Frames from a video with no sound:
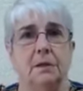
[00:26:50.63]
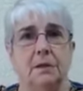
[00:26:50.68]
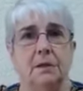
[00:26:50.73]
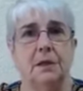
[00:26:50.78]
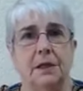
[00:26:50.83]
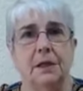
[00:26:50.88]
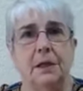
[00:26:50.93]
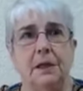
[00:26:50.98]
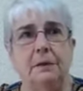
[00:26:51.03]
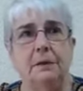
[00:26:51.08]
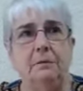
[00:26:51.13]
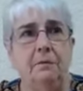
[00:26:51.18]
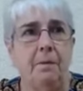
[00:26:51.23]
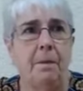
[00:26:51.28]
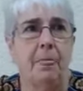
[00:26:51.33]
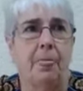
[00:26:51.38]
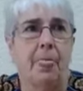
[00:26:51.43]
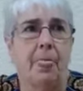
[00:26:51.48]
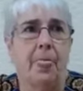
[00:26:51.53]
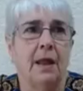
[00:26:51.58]
Okay,
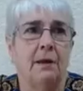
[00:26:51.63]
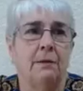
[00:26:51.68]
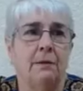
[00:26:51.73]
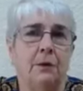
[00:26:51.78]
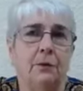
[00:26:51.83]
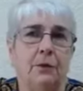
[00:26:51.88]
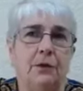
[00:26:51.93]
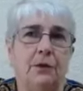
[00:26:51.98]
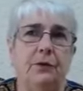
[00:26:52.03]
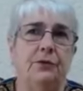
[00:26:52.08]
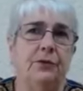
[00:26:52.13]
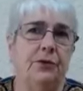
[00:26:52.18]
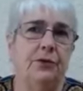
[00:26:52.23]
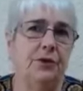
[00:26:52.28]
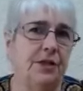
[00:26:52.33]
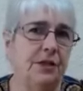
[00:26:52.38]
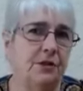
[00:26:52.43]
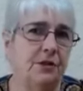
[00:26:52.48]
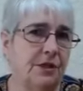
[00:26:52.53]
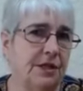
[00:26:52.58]
we have a
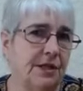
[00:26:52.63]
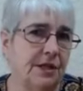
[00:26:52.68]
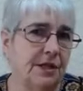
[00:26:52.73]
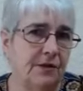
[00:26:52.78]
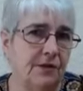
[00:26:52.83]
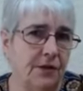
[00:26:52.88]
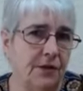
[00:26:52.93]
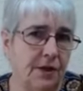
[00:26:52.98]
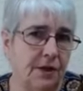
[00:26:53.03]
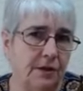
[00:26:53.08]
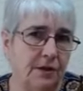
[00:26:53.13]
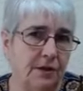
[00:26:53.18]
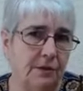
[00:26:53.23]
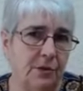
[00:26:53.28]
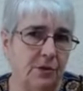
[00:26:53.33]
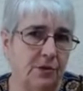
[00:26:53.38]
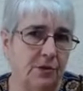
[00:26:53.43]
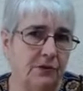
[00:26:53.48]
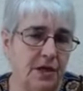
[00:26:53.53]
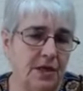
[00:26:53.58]
very interesting thing in the
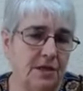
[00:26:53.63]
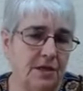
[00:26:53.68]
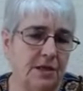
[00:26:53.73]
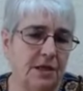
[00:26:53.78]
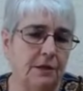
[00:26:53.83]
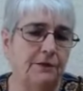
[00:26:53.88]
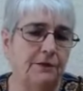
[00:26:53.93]
book of Esther.